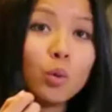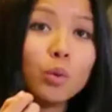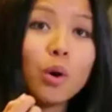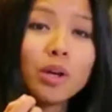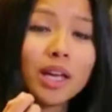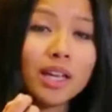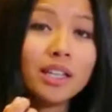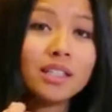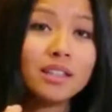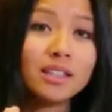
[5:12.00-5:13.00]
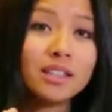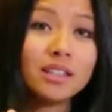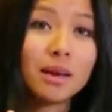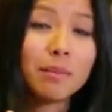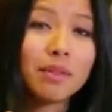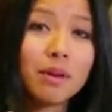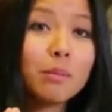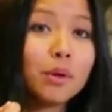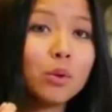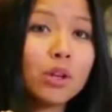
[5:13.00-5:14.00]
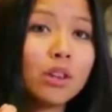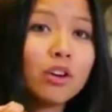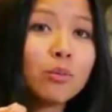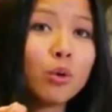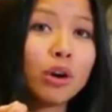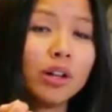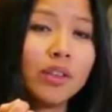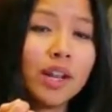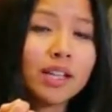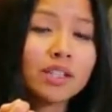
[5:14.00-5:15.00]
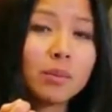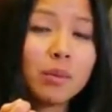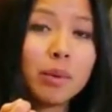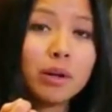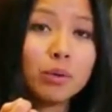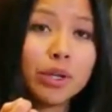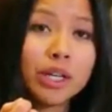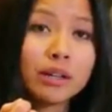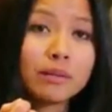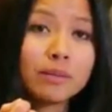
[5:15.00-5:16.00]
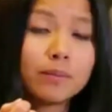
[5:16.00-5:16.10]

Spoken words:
We won't get into this in depth, but you can learn more in the next supplemental reading.